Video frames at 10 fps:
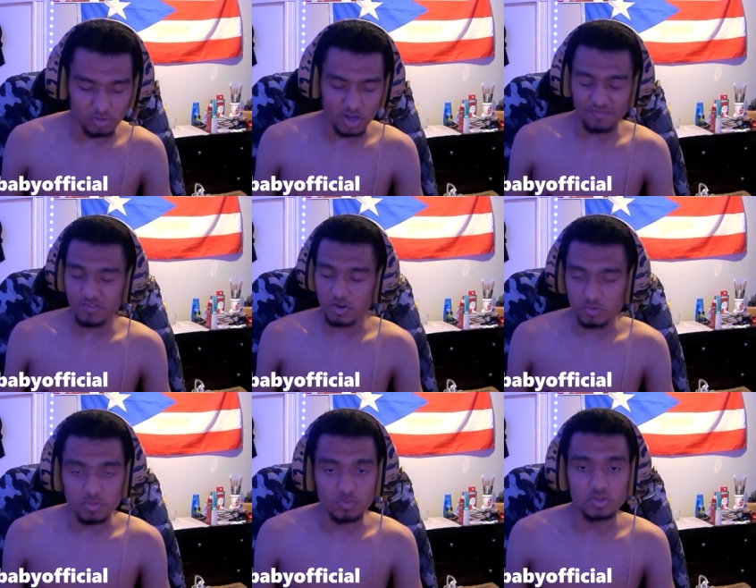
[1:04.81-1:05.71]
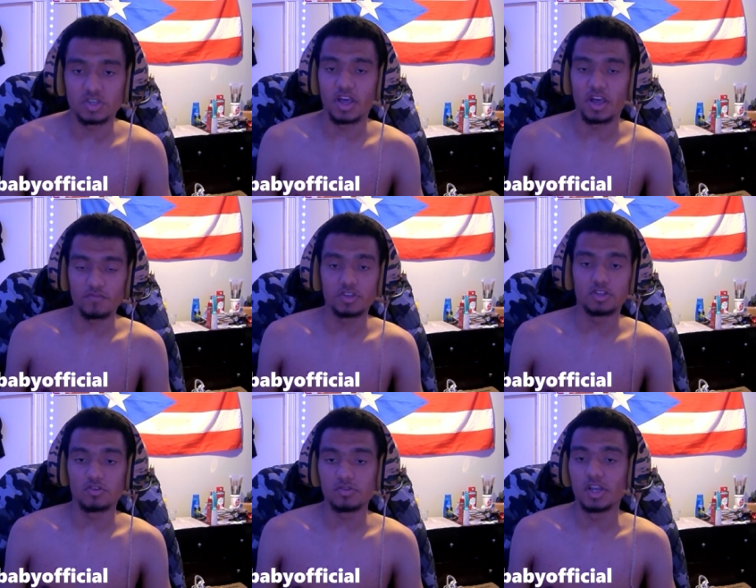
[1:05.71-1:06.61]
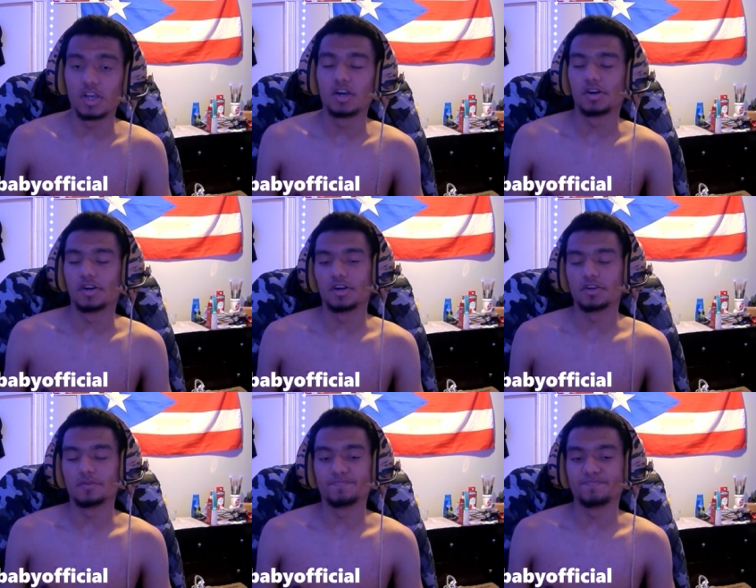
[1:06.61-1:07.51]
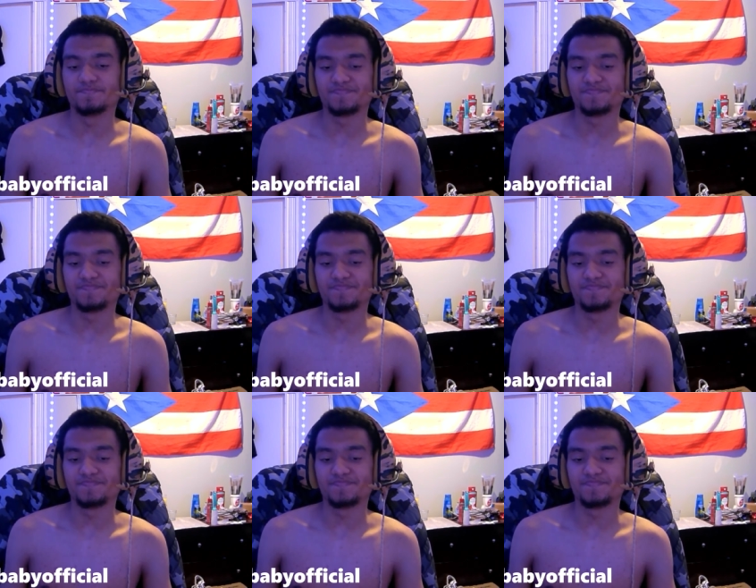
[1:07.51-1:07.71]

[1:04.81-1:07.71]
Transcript: I fuck with the music heavy though. Um,